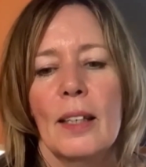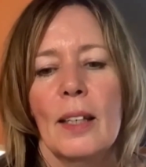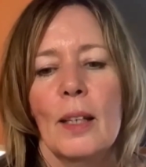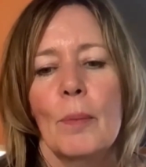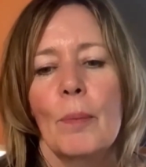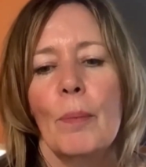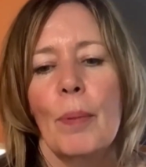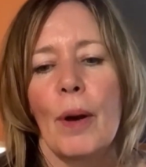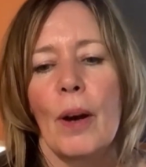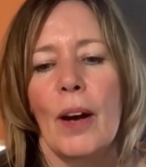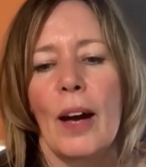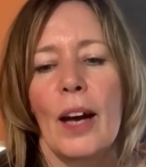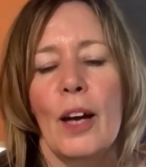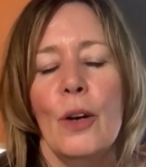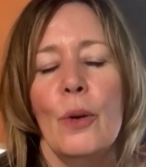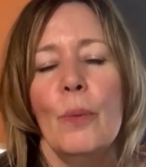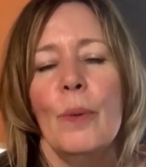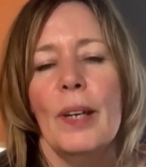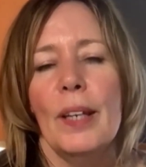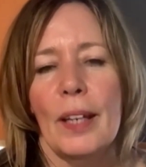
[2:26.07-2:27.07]
But how
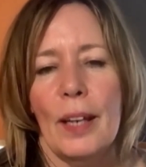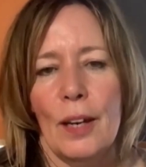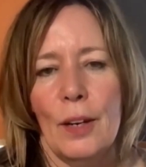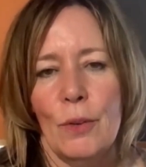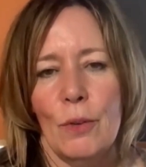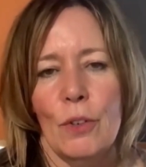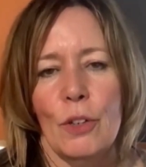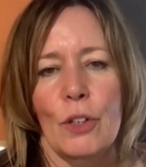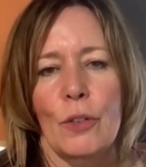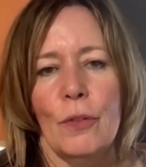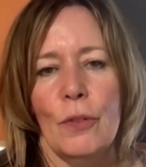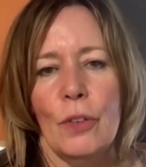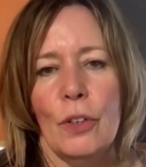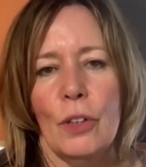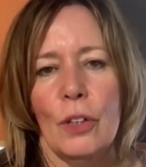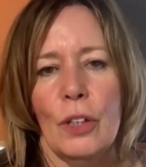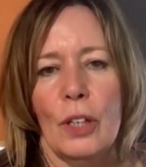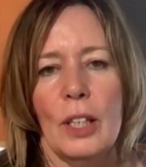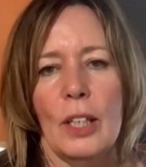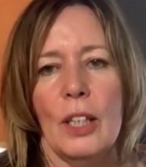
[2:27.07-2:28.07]
we count
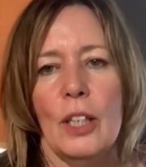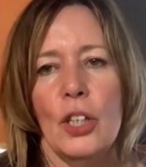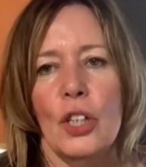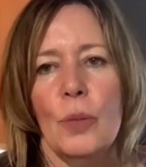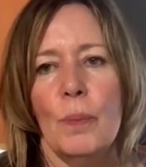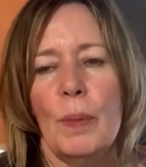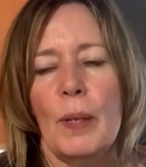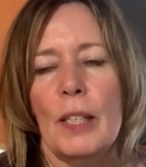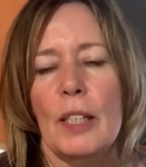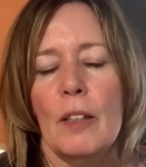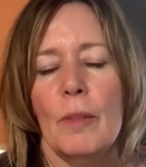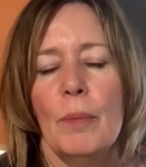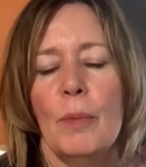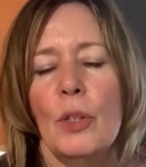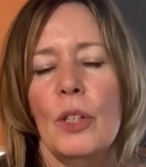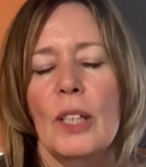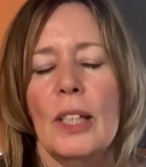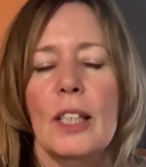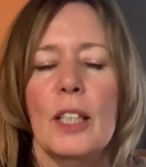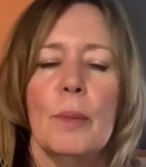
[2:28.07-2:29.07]
for each piece of
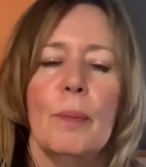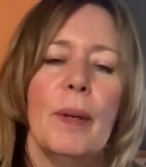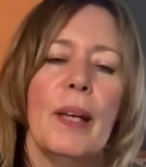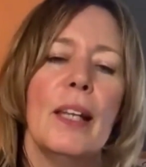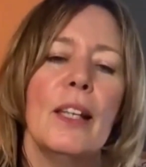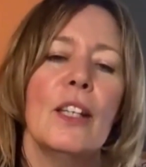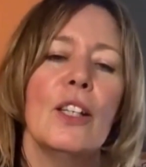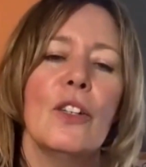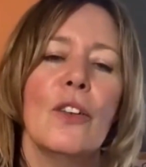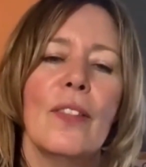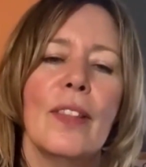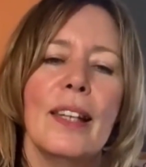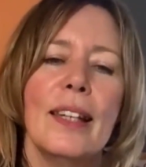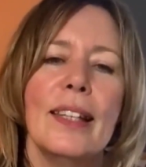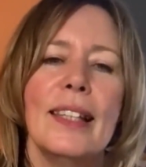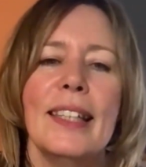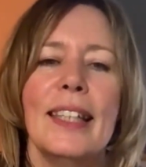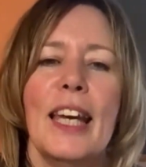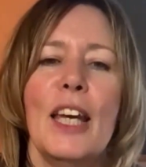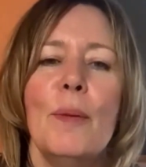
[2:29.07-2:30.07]
music depends on the
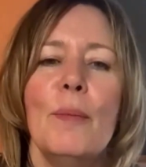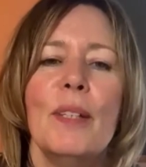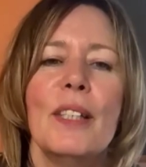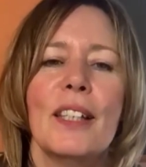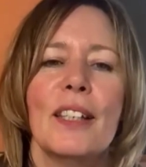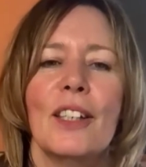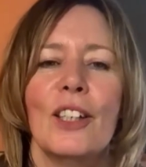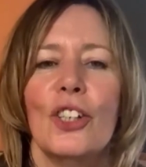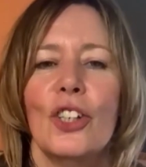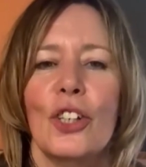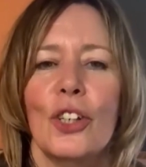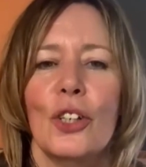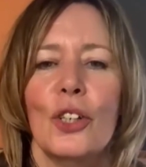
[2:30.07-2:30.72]
time signature.